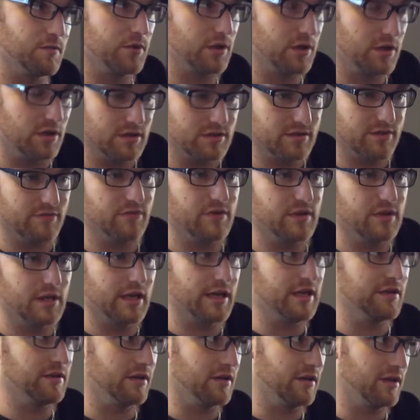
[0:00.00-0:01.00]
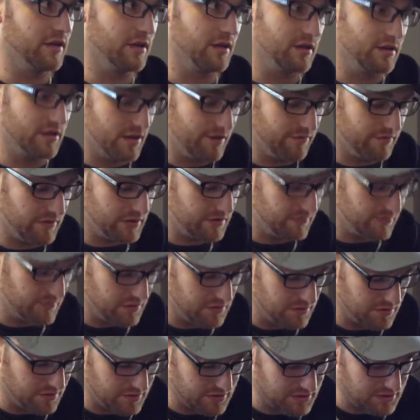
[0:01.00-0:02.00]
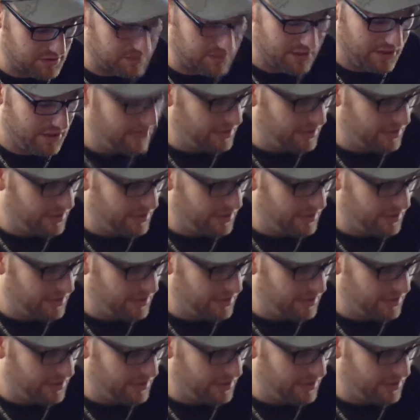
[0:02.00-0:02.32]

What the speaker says: percussive thing at the Canadian Guitar Festival. So this is